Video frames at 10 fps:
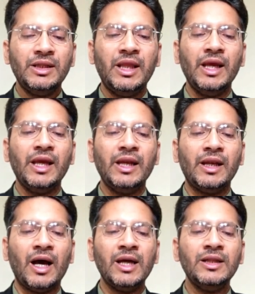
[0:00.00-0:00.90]
they
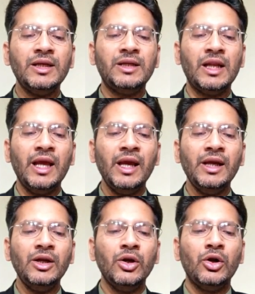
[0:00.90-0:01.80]
can neither delay
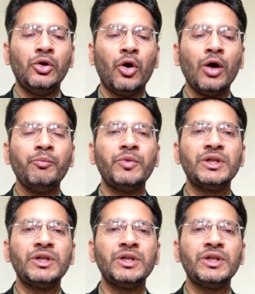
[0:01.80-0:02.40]
it nor